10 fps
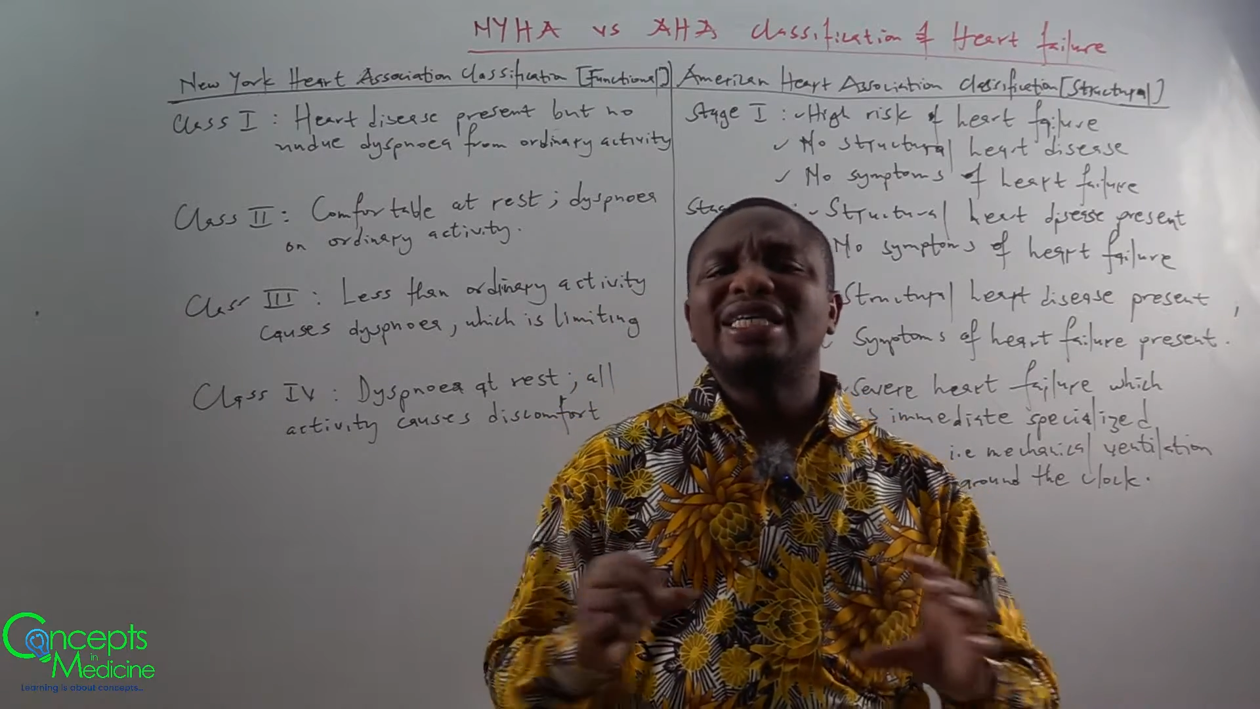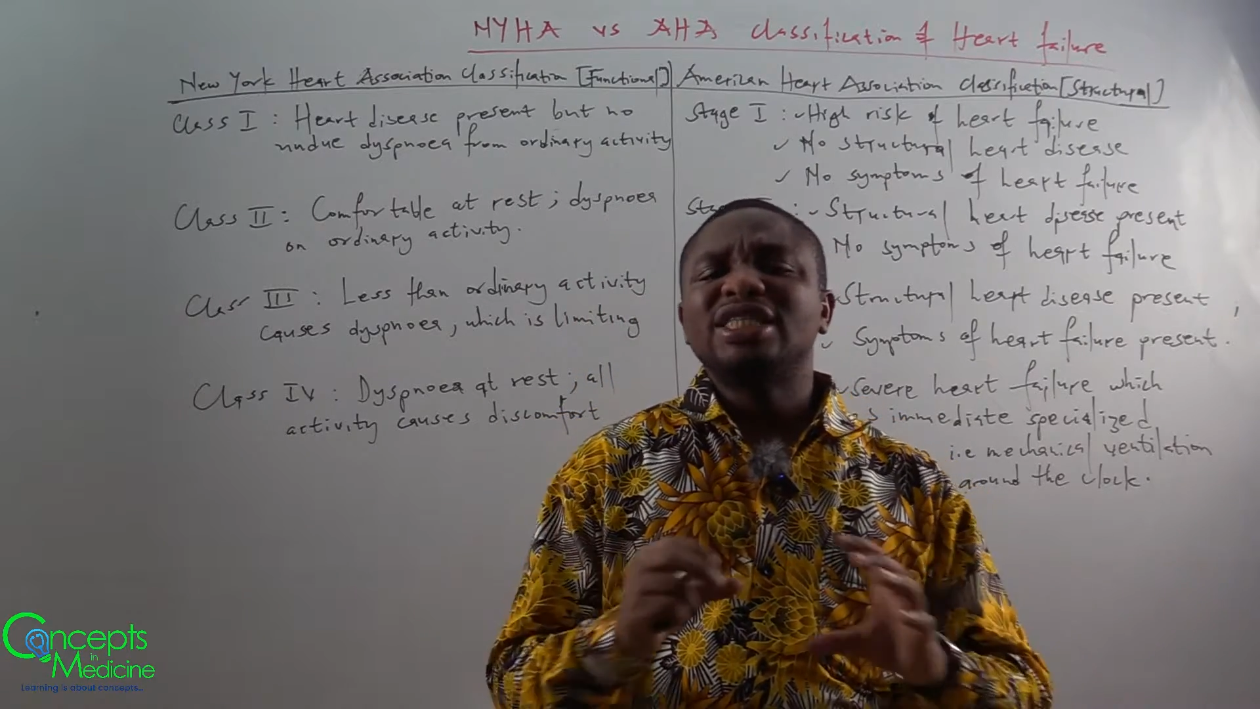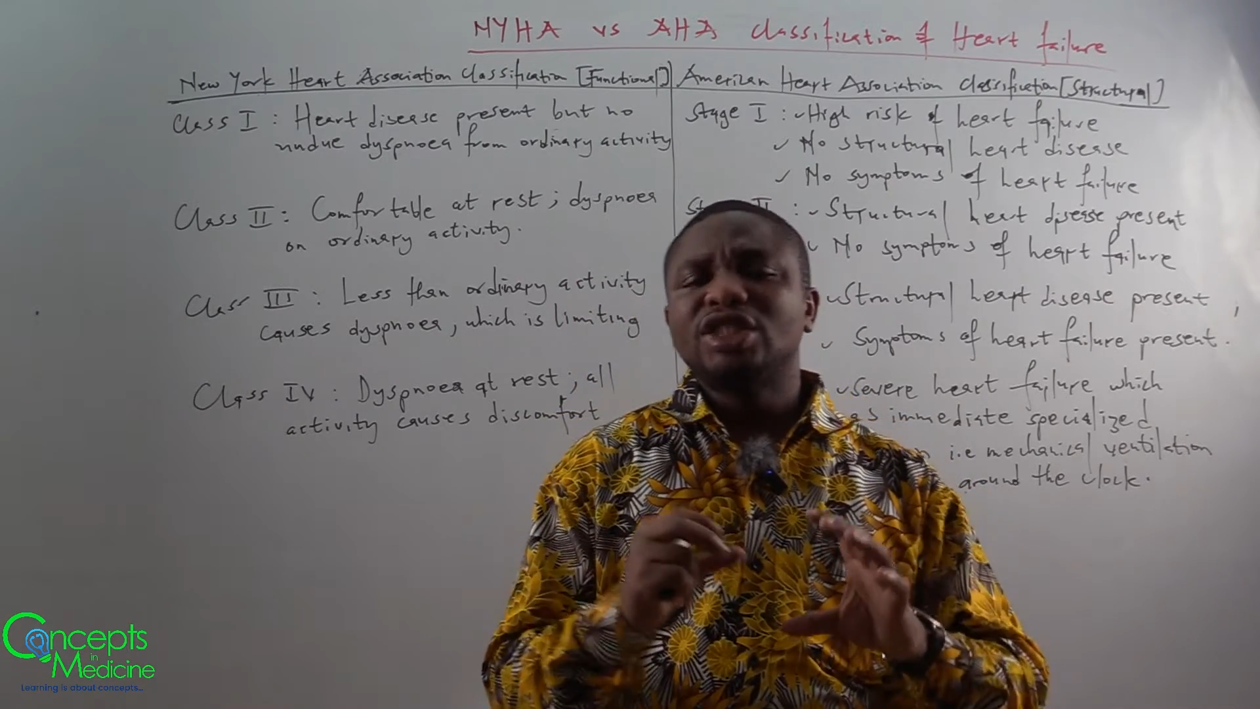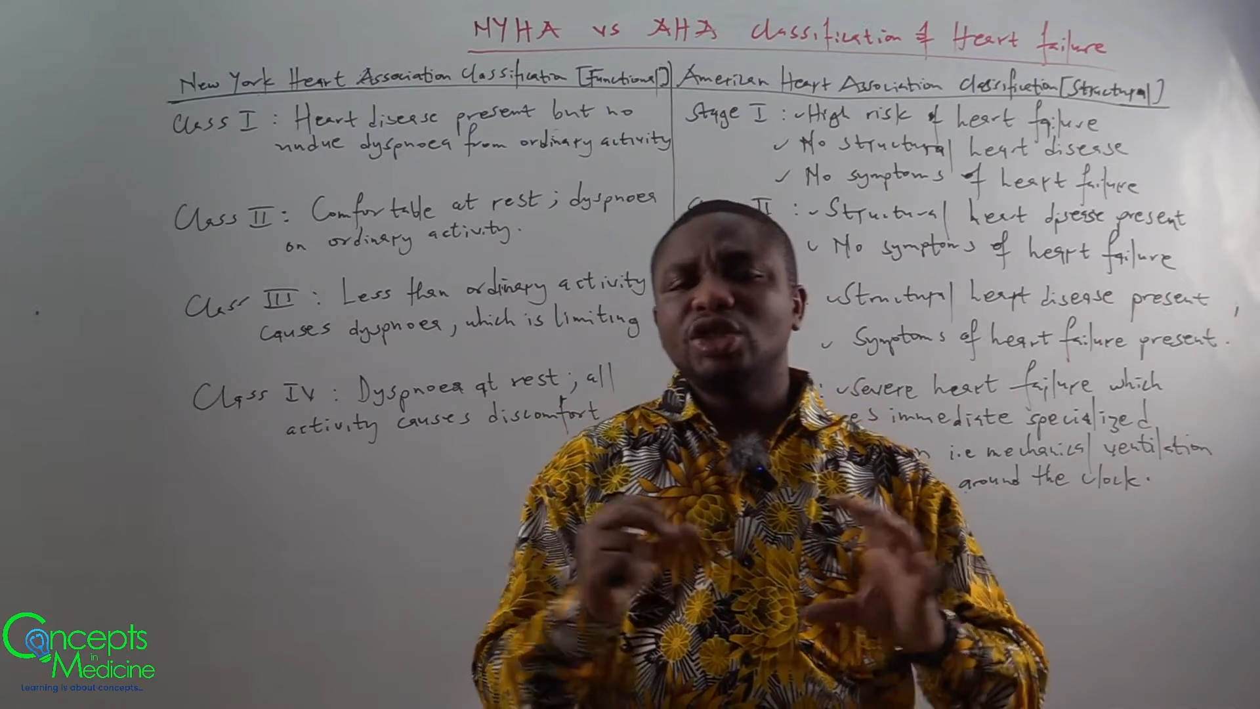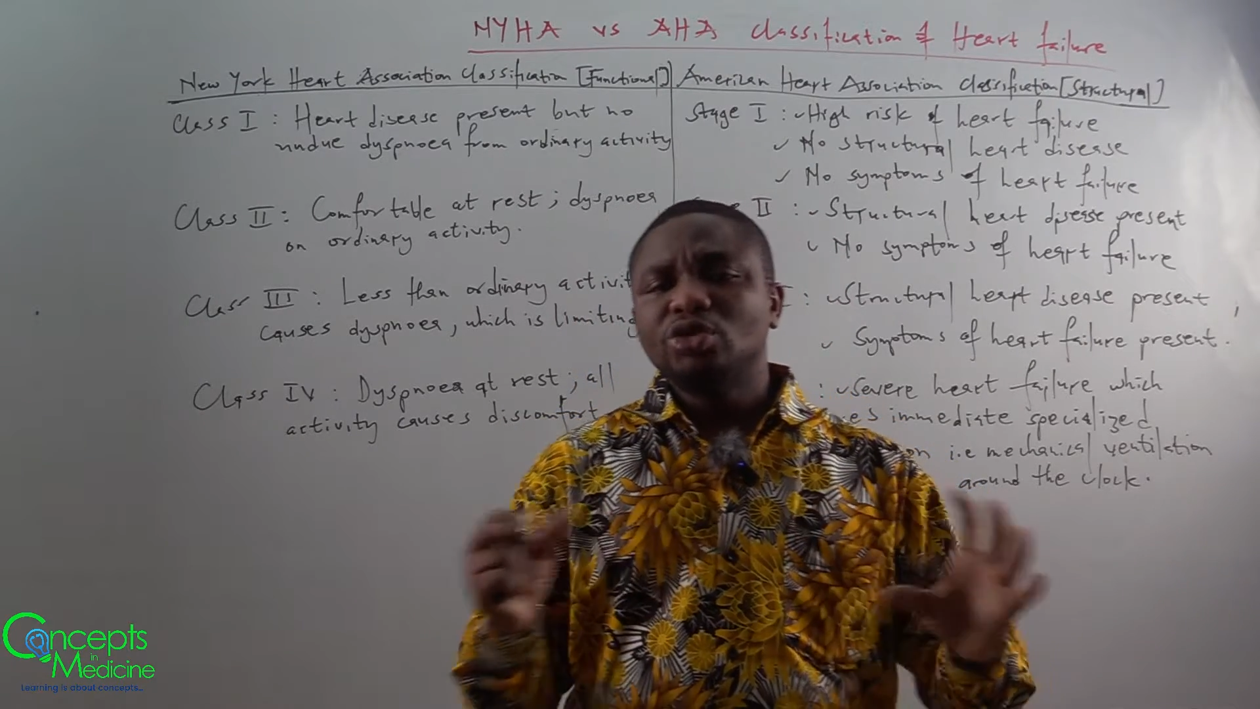
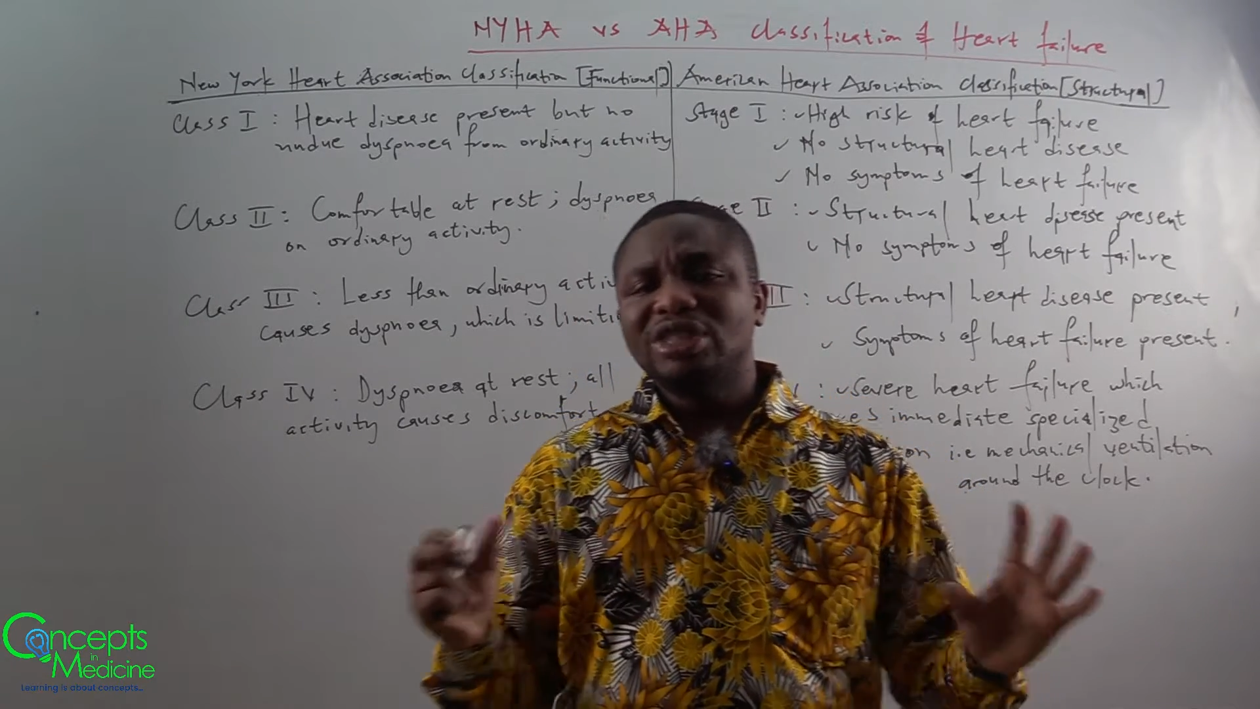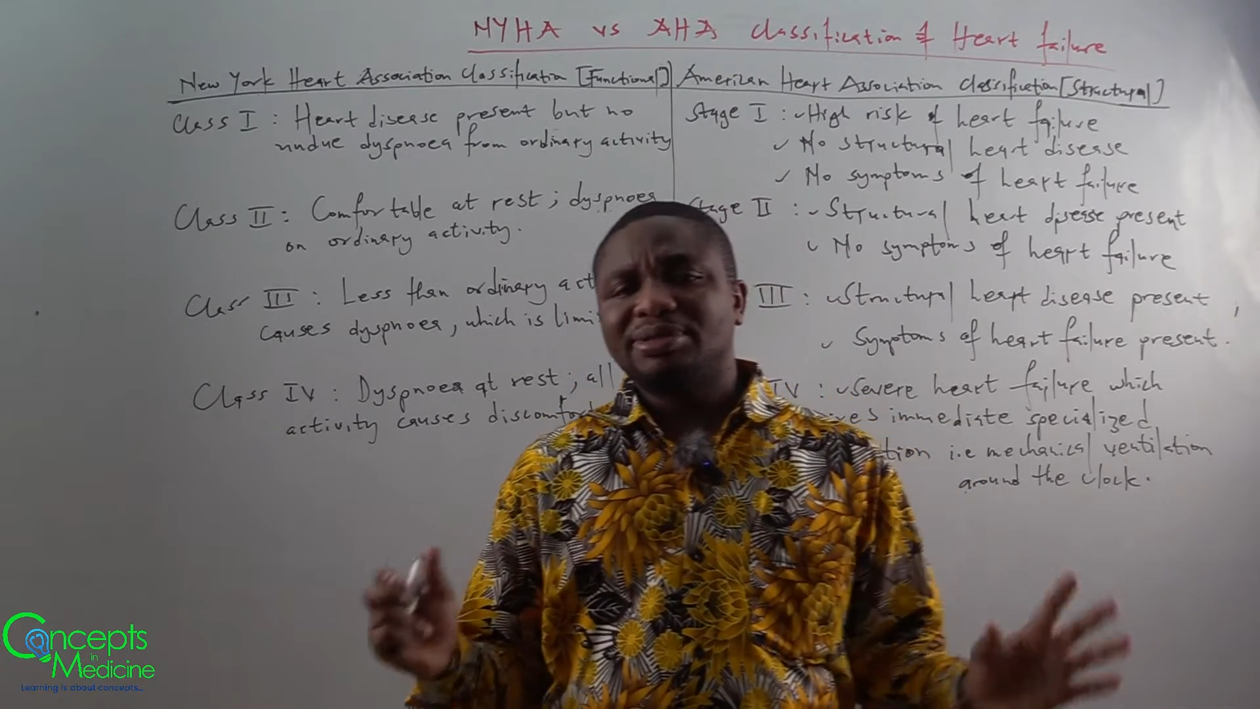undue